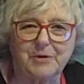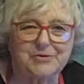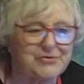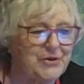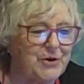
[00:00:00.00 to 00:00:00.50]

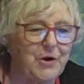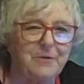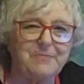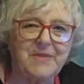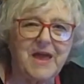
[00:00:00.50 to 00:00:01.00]

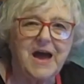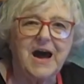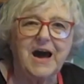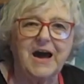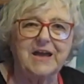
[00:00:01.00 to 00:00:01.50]
Montreal.
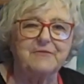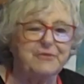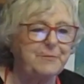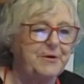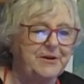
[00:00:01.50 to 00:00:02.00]
Hi
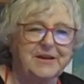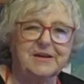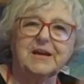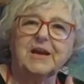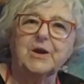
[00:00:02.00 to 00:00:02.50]

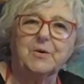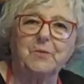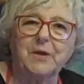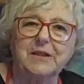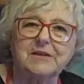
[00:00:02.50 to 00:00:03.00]
everybody,
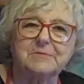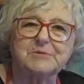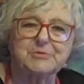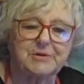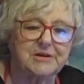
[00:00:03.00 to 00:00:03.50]

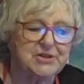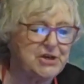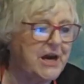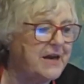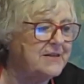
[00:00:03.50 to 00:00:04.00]
welcome to
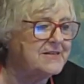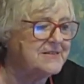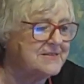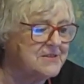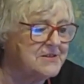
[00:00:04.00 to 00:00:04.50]
our chat
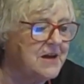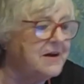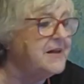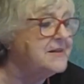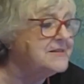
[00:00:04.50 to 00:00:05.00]

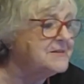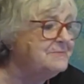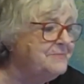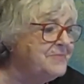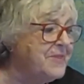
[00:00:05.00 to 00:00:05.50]

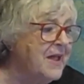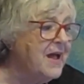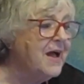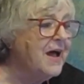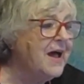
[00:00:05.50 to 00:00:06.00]
tonight.
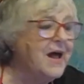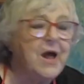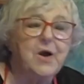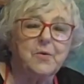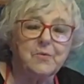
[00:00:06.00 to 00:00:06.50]

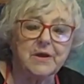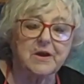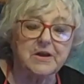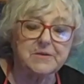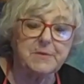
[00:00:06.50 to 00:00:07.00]

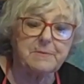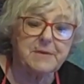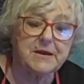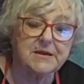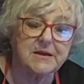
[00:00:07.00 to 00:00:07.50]
We're going to
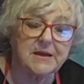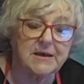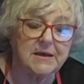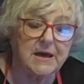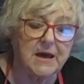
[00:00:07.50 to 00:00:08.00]
be
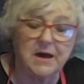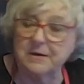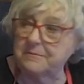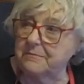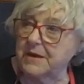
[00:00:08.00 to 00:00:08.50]
making
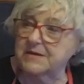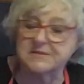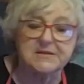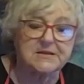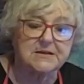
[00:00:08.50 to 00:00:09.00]

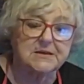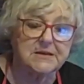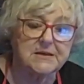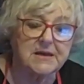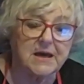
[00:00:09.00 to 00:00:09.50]

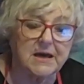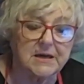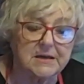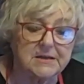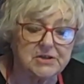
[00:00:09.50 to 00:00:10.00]
Mexican
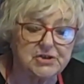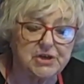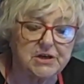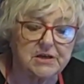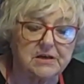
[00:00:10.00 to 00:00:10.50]

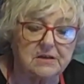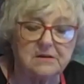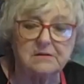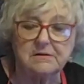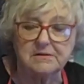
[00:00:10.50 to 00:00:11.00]

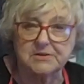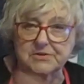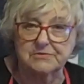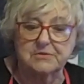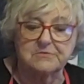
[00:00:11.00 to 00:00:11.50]
chicken
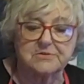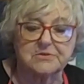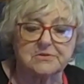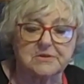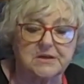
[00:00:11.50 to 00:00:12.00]

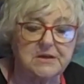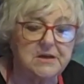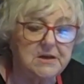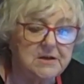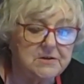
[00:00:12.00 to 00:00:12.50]
stroke
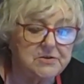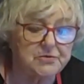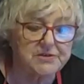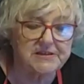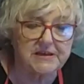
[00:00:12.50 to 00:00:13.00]
turkey
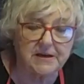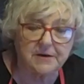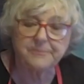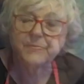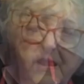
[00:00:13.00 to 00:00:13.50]

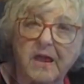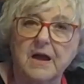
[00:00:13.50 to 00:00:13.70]
tortilla.